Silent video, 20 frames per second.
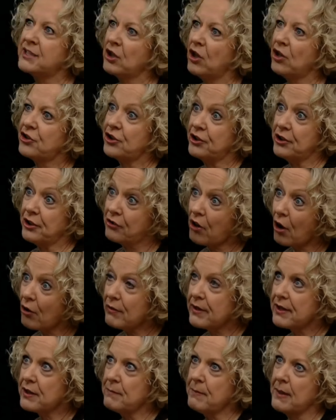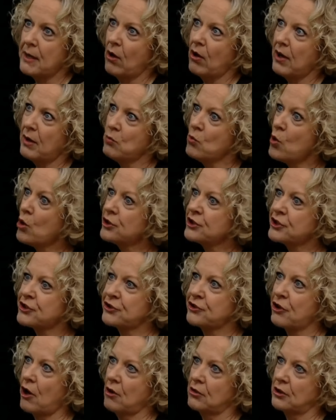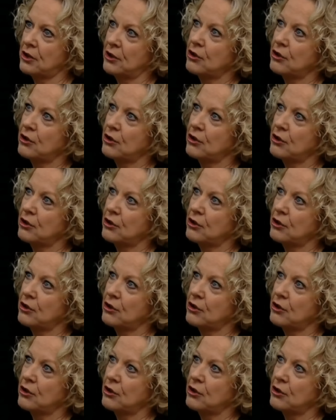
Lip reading: daughter and you've got rid of me all in one stroke.